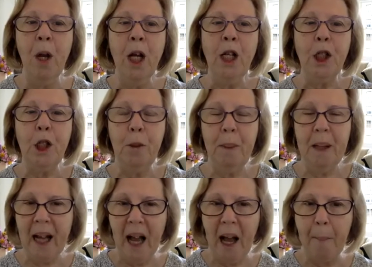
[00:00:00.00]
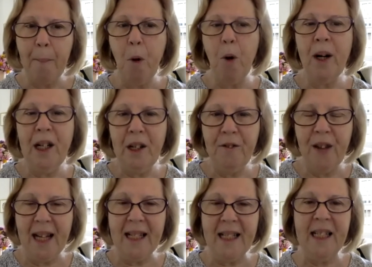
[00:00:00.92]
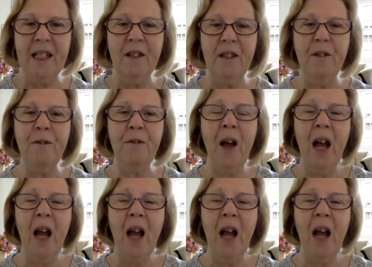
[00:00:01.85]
to become more innovative,